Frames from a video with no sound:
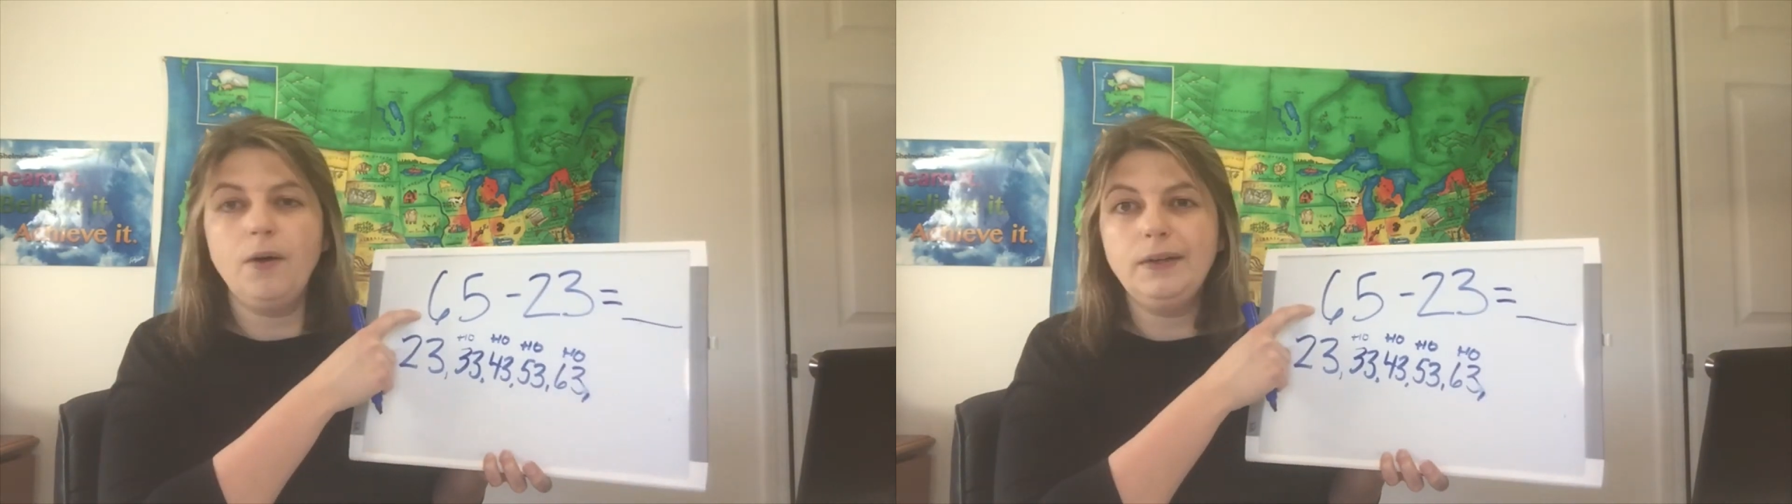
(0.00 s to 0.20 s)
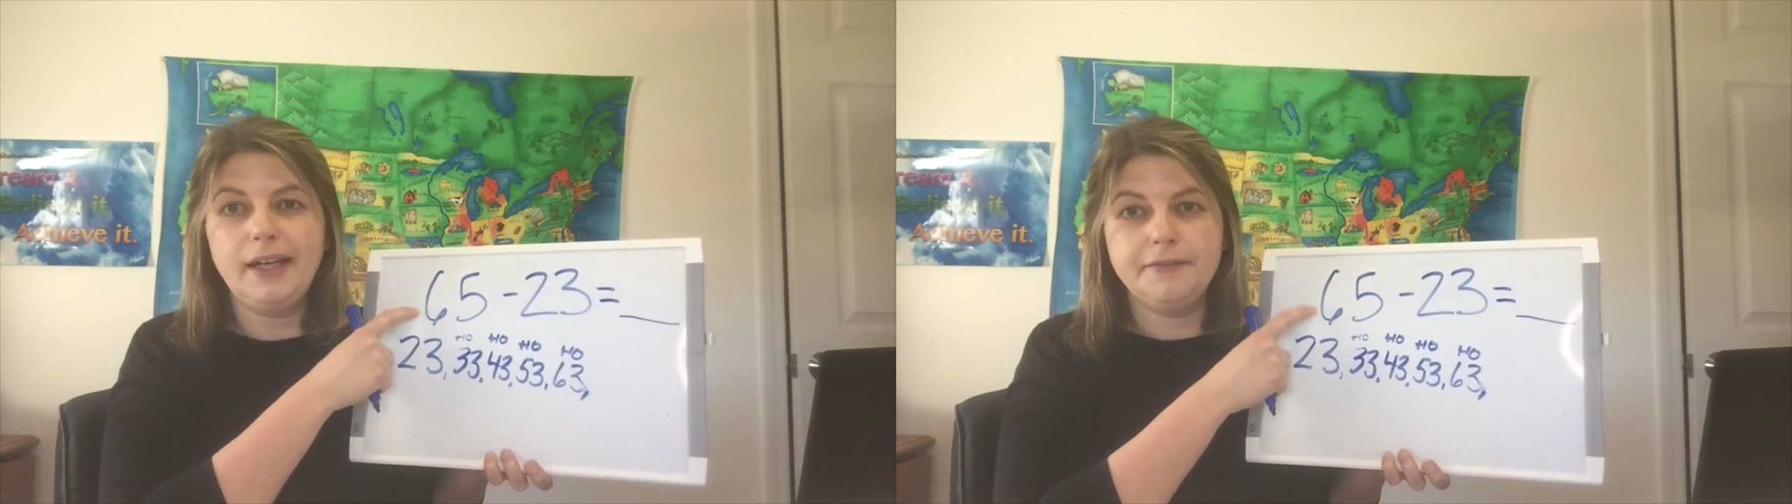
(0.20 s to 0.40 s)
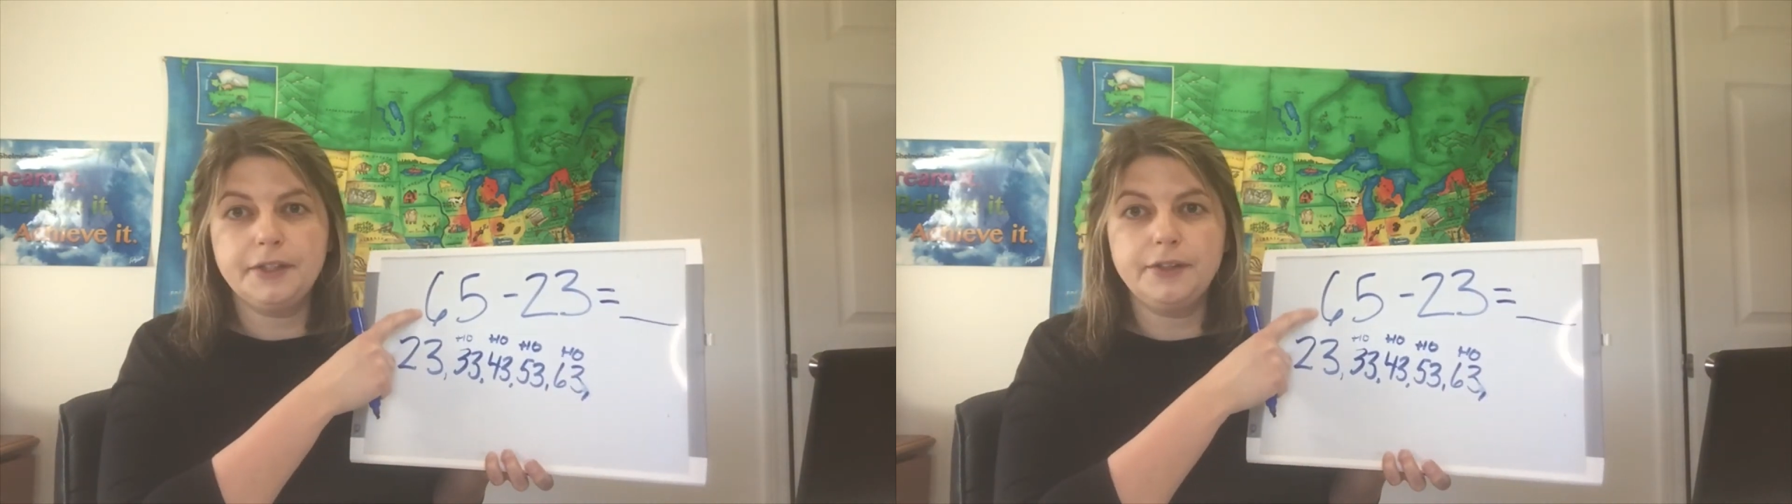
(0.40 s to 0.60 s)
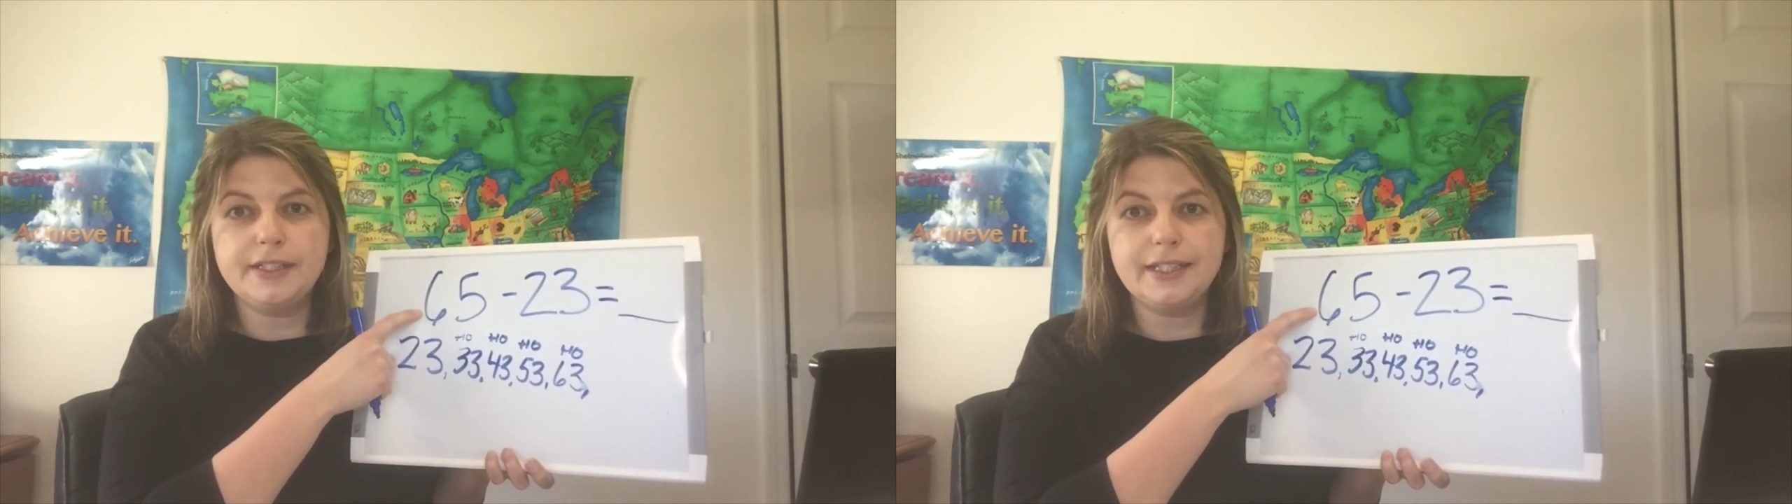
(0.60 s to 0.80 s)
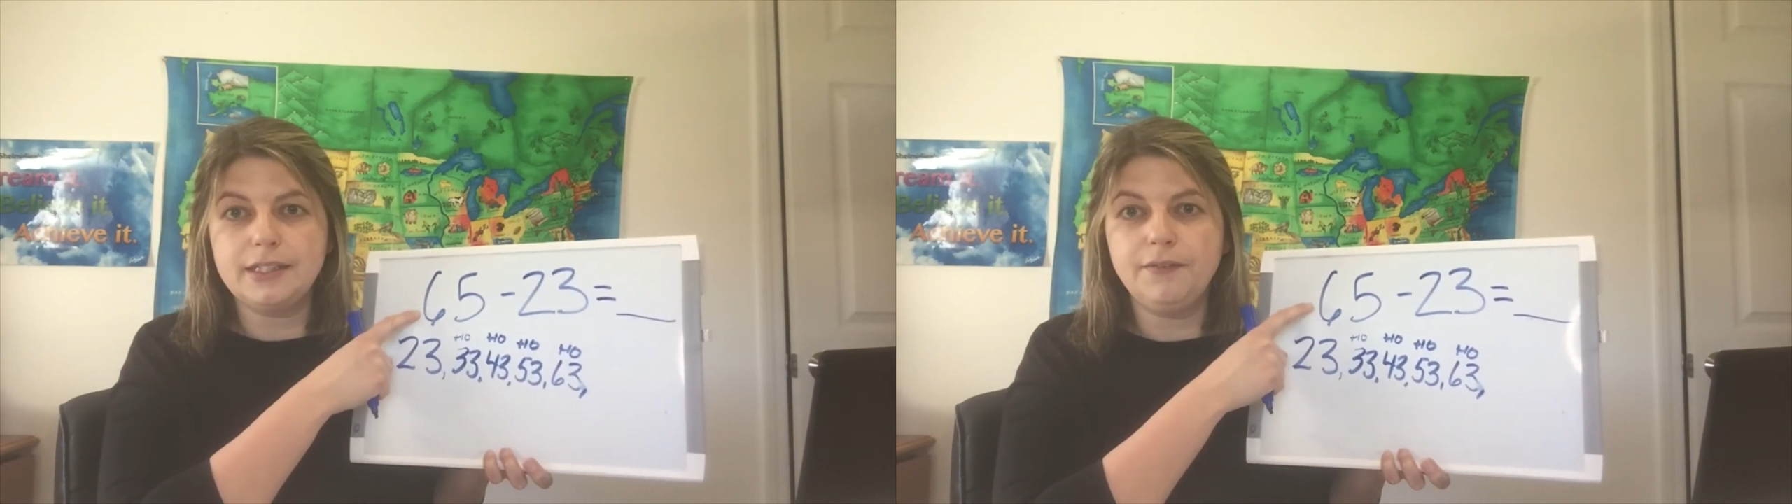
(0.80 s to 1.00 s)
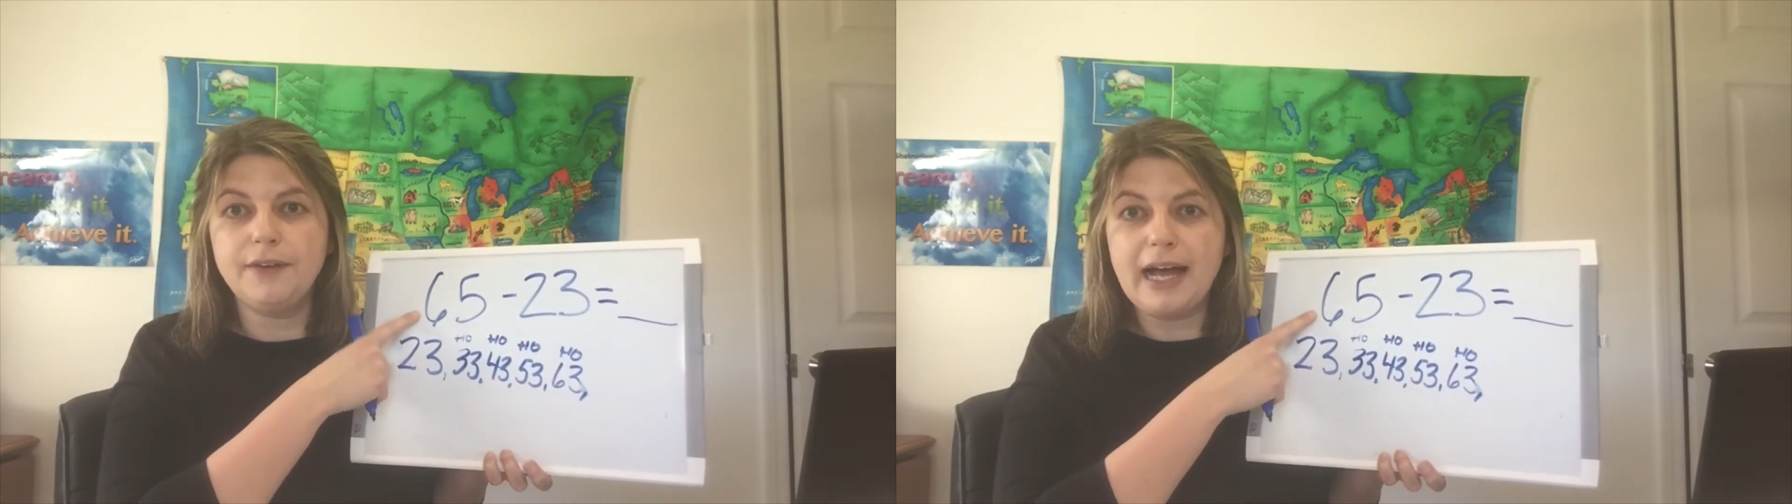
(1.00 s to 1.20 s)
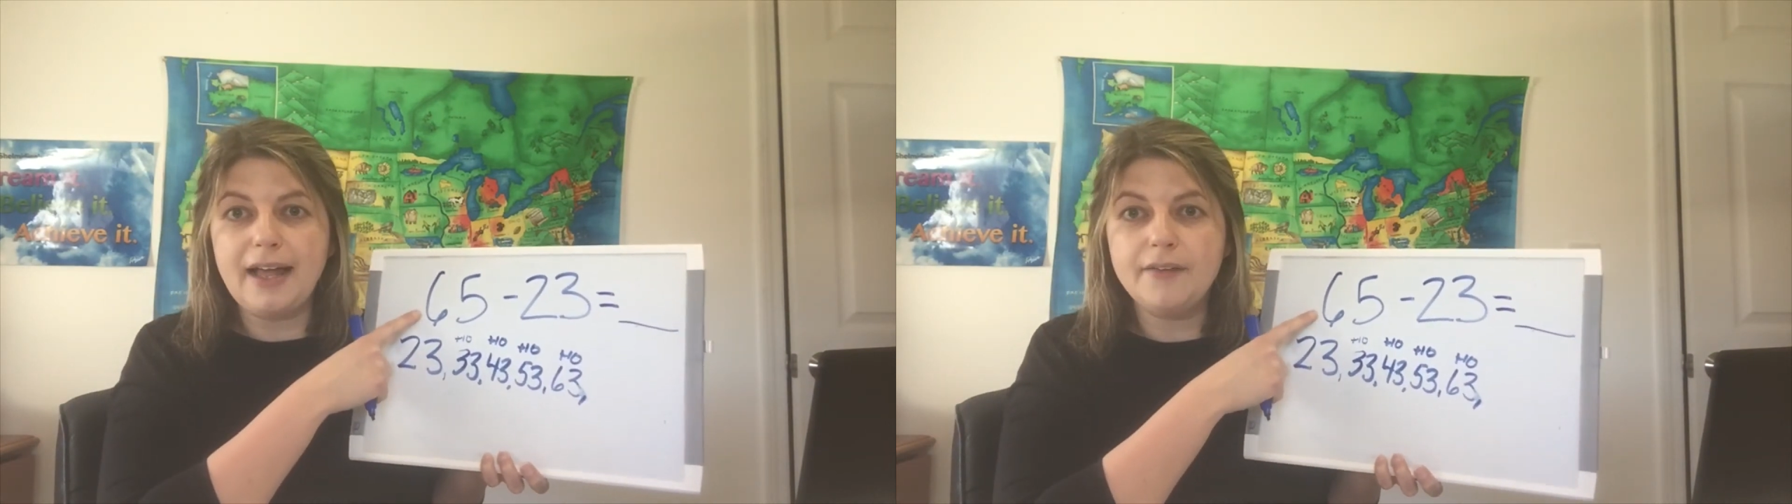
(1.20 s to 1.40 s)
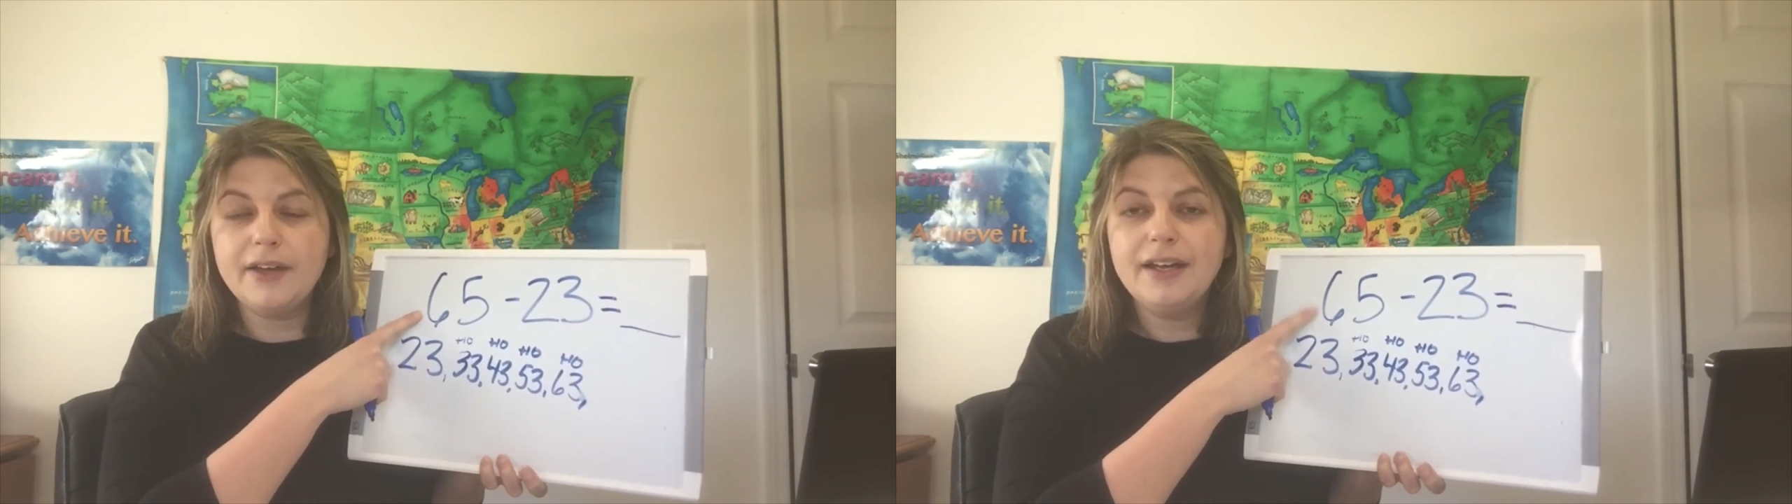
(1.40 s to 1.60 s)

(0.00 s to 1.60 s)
only have to go to 65.